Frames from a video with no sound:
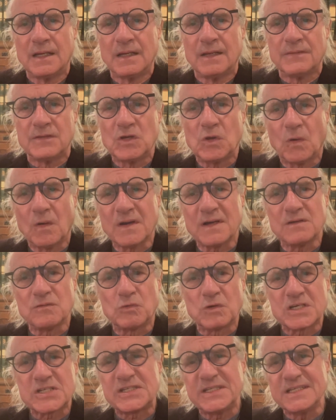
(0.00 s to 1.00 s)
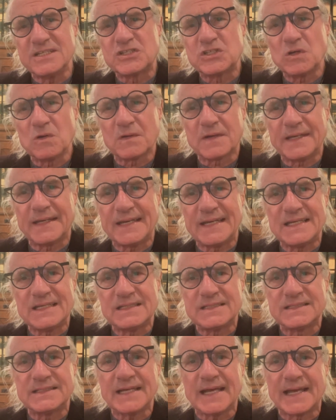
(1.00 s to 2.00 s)
The organ Wershing
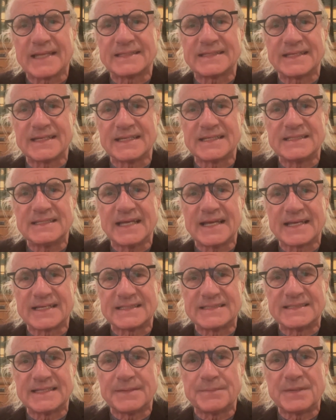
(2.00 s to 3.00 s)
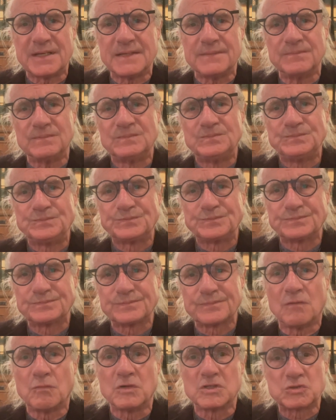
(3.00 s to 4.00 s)
showcased at the exhibit
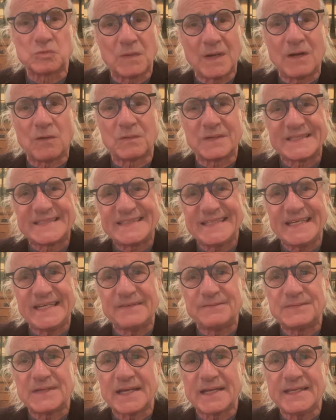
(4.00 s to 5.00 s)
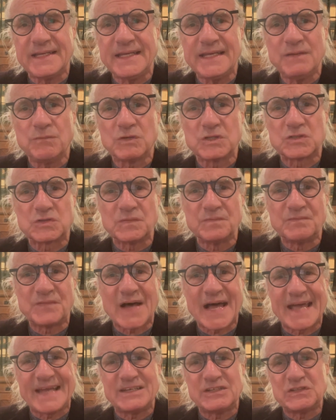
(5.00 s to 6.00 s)
was well received, and he was
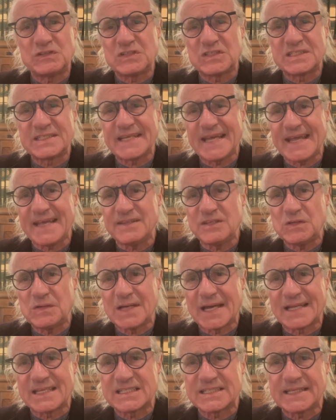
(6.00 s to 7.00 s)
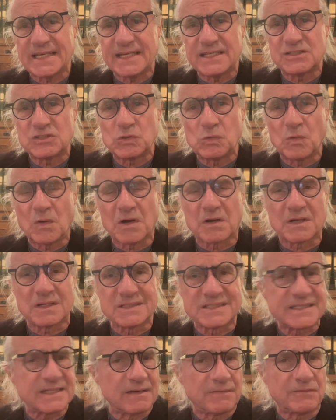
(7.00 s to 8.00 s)
invited to stay in the United States to work on
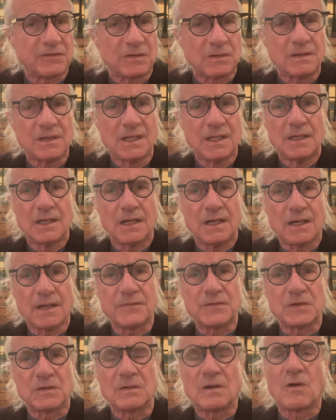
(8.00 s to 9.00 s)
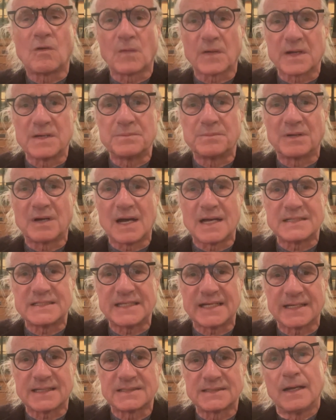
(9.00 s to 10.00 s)
several other organ
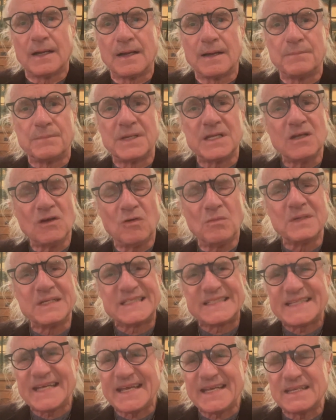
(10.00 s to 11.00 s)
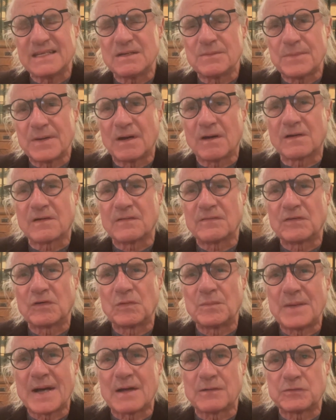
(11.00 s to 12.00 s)
projects. But he only stayed in America for
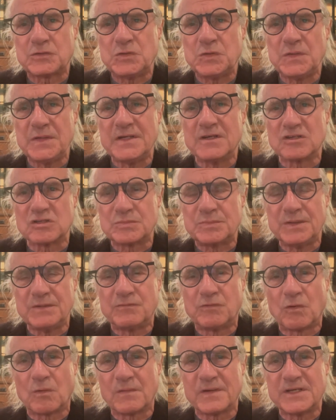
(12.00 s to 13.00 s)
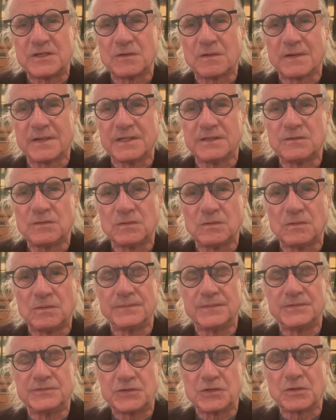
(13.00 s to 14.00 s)
about 2 years before returning to
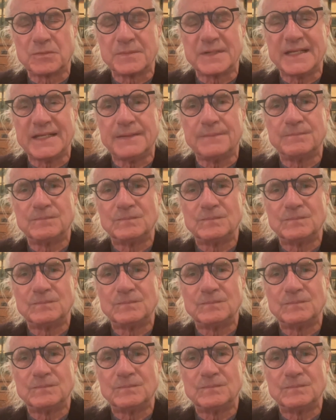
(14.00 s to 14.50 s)
Germany.